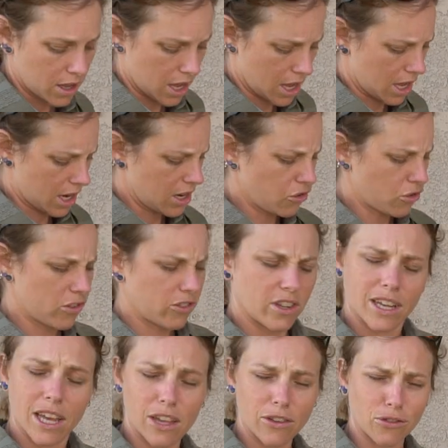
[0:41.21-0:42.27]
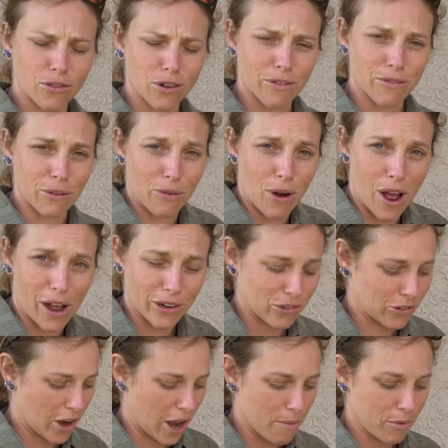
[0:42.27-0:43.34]
An interesting history of the ROK
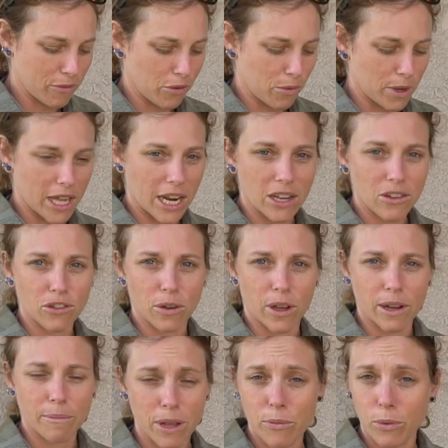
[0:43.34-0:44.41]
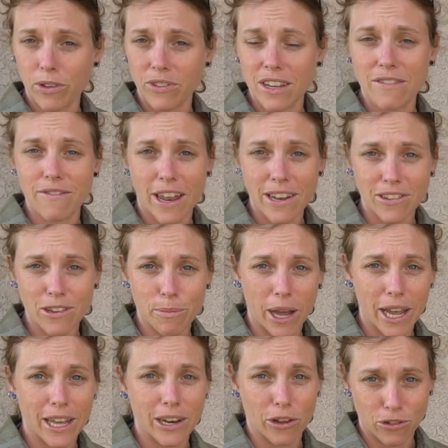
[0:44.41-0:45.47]
strap before we get into it. It was invented
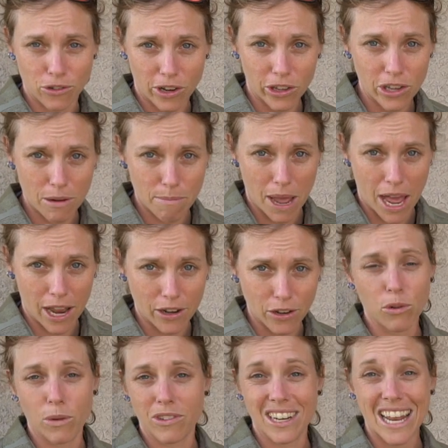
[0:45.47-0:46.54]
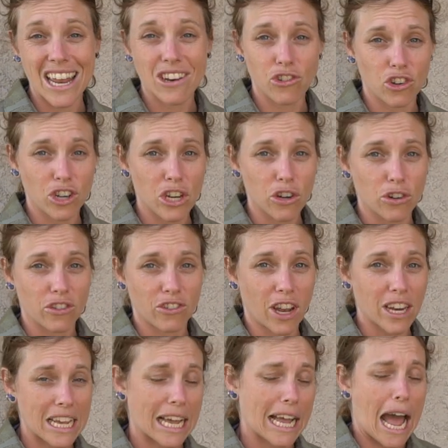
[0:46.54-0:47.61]
by an Australian man who was an engineer
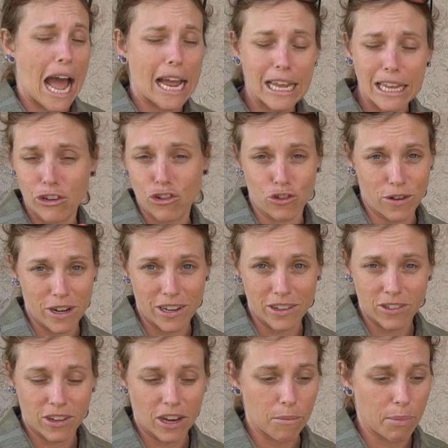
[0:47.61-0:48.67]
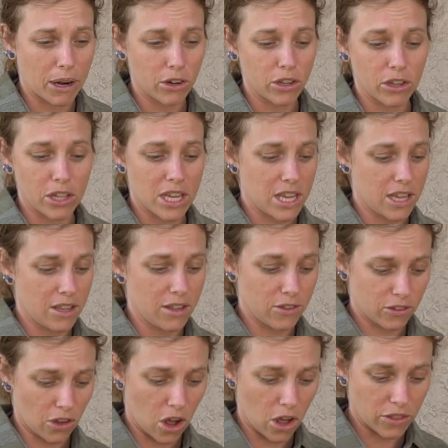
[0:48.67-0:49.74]
studying eye injuries, and apparently he
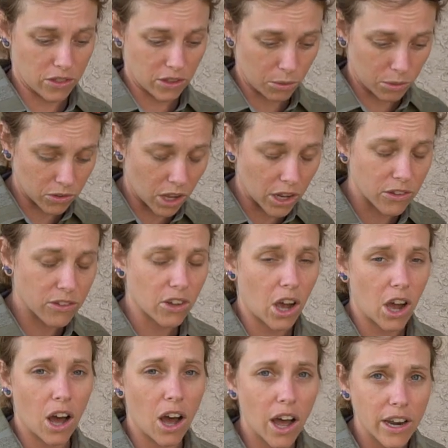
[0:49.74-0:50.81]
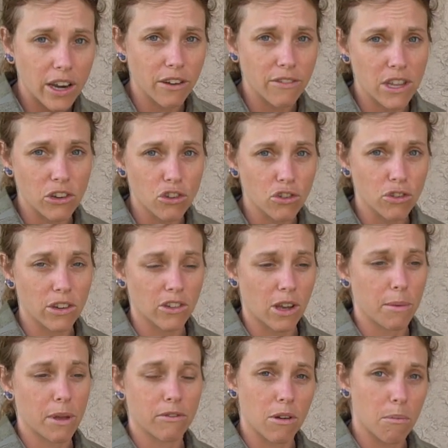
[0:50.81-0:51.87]
saw that there was a ton of injuries
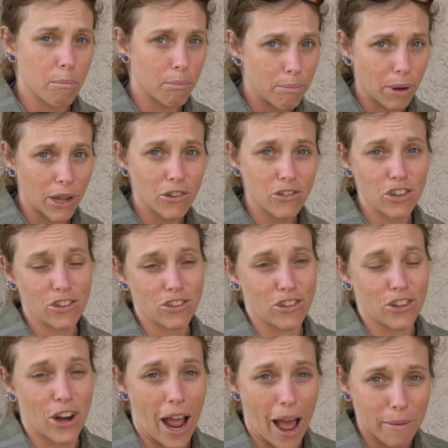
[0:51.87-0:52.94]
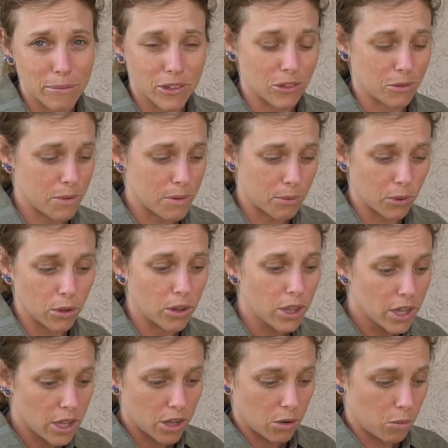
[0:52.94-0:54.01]
coming from bungee straps because people
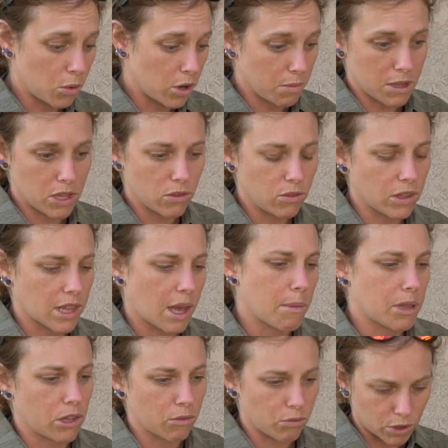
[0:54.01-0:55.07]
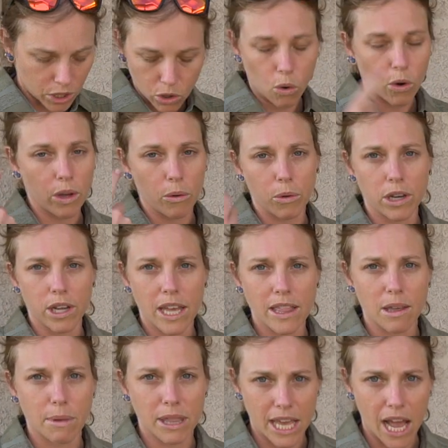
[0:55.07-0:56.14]
would be using them and the recoil would hit
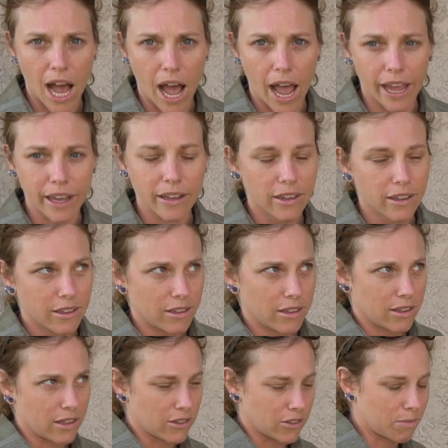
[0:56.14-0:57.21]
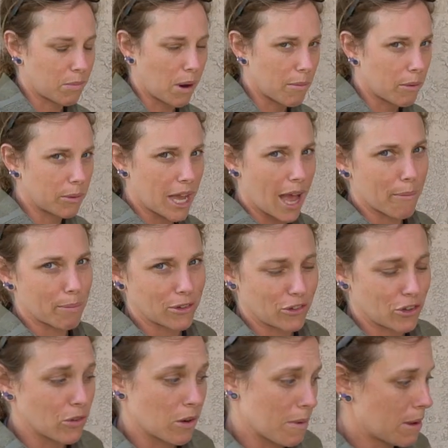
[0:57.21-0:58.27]
them in the eye. That's probably happened
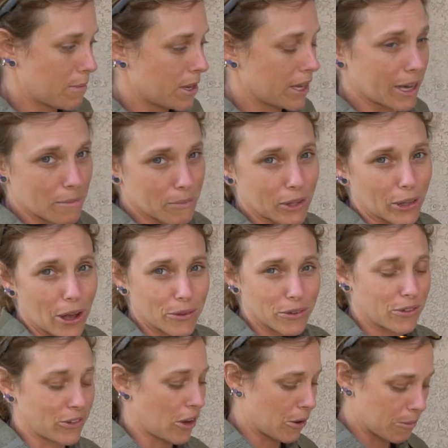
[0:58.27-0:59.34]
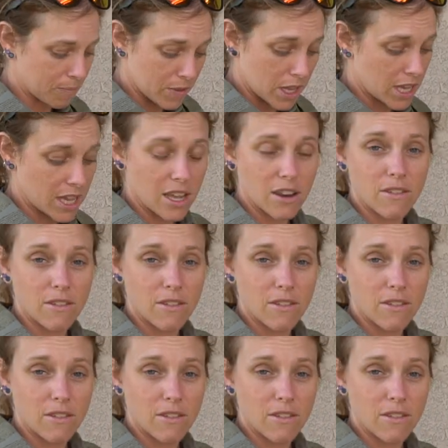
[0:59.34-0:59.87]
to you or maybe come close. So he